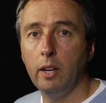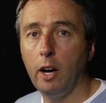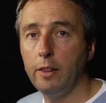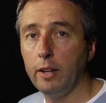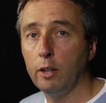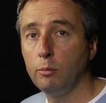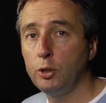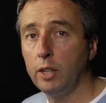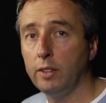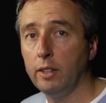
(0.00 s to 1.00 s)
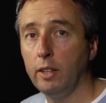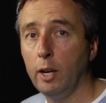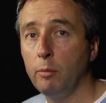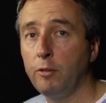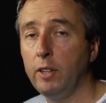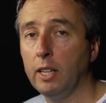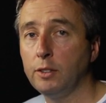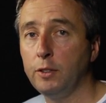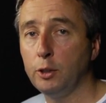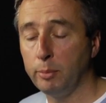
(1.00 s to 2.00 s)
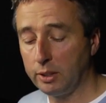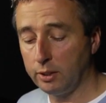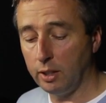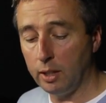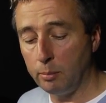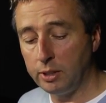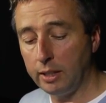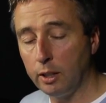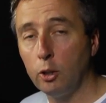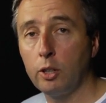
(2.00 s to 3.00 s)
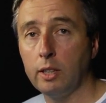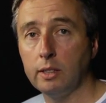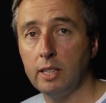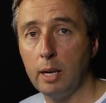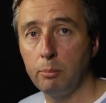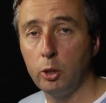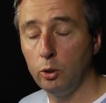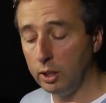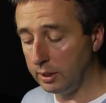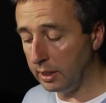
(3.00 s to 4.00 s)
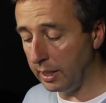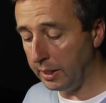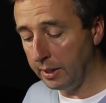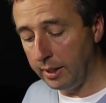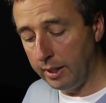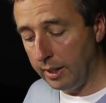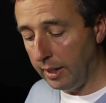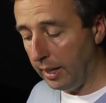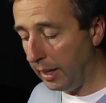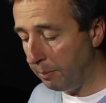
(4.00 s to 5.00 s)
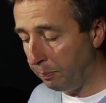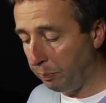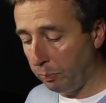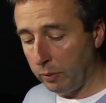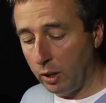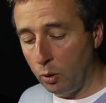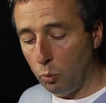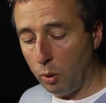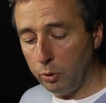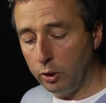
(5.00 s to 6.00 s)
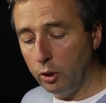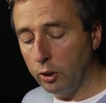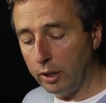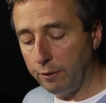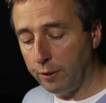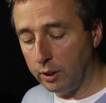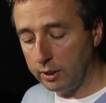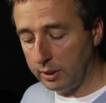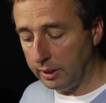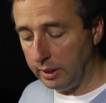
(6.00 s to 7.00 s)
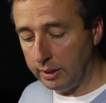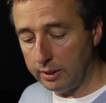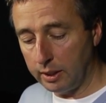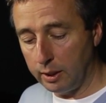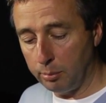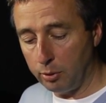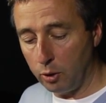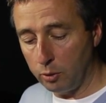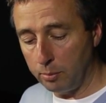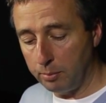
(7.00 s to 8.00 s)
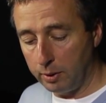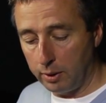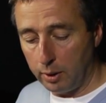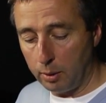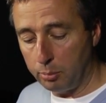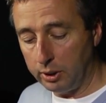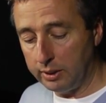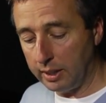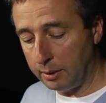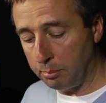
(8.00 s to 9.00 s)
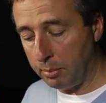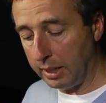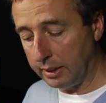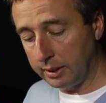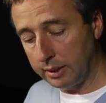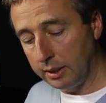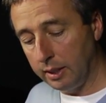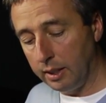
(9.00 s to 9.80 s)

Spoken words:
Hi there, I'm Trevor. I'm a freelance vision mixer and I'm taking a look at the SAM Kula today. What we're going to look at first is the program and preset banks.